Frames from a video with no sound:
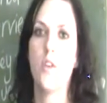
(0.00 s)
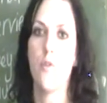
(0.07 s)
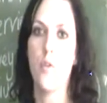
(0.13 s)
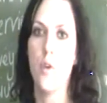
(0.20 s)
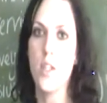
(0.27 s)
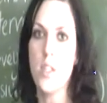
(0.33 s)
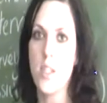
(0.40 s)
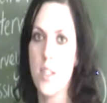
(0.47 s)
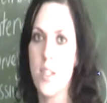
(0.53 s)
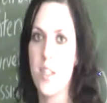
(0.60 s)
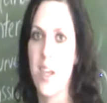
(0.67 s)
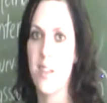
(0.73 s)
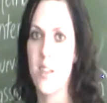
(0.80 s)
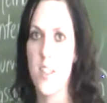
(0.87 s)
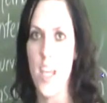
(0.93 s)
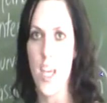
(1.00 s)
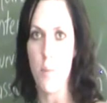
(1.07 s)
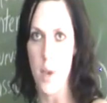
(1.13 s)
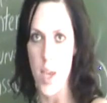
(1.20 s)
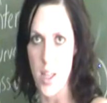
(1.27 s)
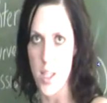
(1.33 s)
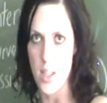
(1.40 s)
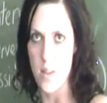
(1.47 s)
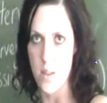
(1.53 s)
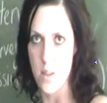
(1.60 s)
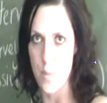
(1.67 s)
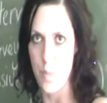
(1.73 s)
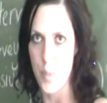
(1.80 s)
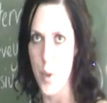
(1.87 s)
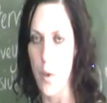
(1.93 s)
different testing
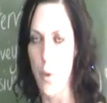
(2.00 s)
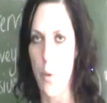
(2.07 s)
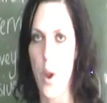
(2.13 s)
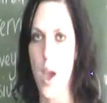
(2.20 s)
methods. All